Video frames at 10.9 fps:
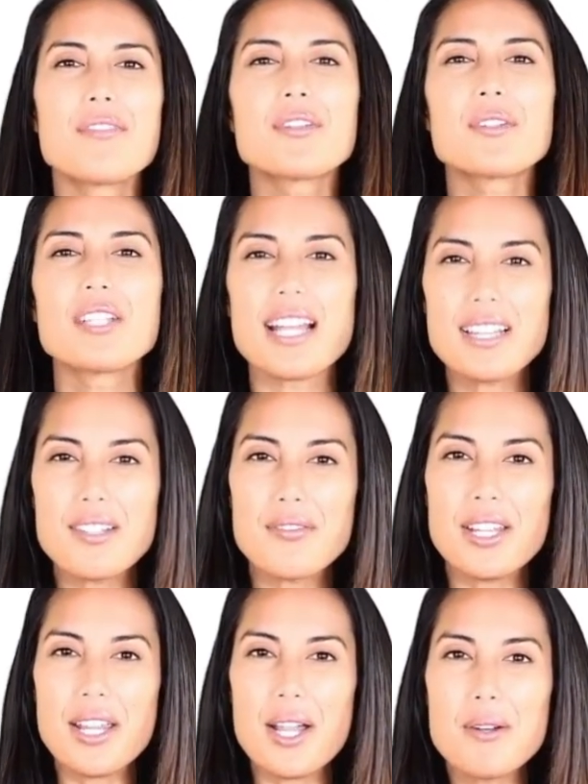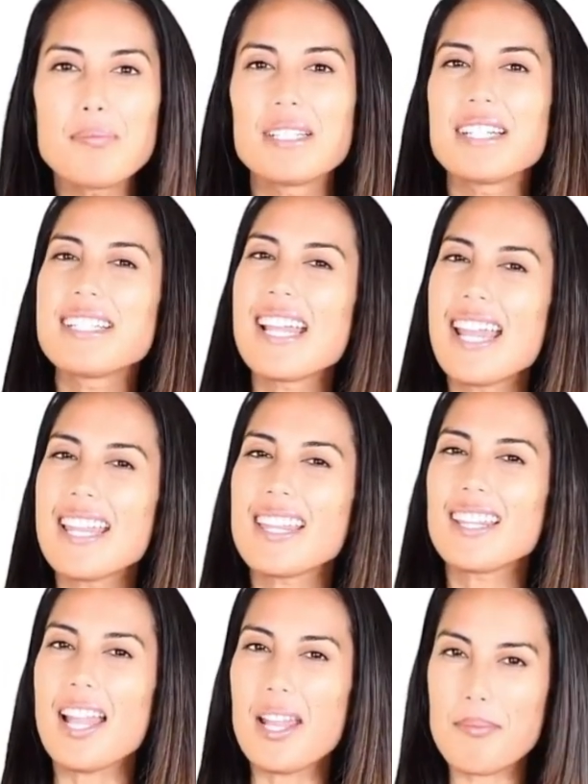If you like the video, please hit
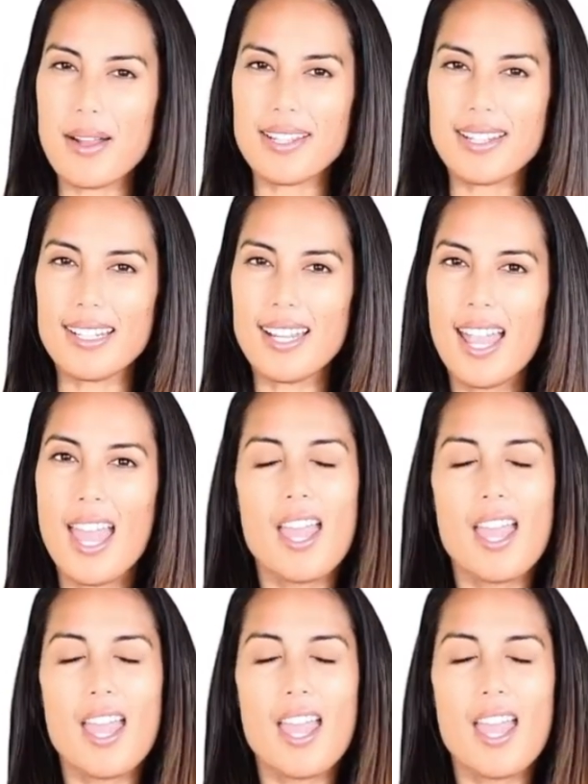the like button.